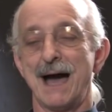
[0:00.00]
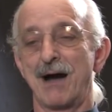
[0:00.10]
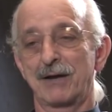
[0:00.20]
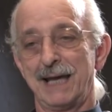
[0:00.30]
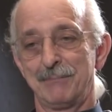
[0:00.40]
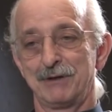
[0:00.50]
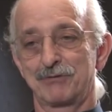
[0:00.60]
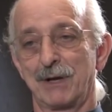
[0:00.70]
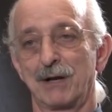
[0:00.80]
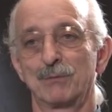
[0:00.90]
Our camping
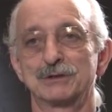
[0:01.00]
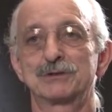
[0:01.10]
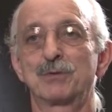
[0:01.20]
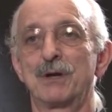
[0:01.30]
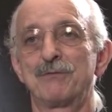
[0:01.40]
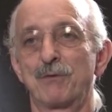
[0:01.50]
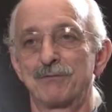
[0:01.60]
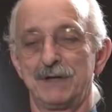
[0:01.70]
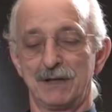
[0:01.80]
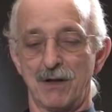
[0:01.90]
trailer was 24
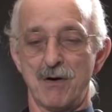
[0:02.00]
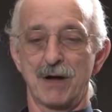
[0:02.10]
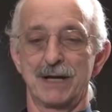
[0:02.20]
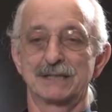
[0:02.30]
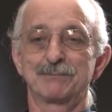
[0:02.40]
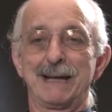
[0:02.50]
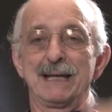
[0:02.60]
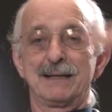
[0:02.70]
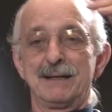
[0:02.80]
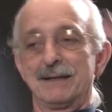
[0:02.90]
feet long and
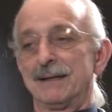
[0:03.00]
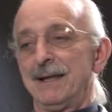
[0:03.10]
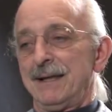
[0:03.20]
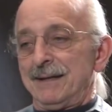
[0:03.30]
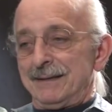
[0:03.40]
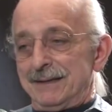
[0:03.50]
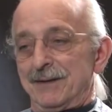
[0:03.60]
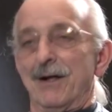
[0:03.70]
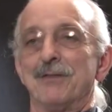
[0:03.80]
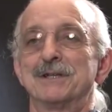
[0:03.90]
expanded and
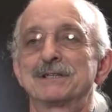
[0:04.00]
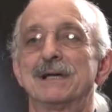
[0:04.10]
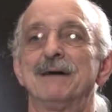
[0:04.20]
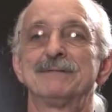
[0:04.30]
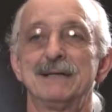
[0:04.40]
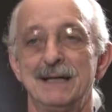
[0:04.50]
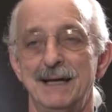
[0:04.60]
did all this stuff.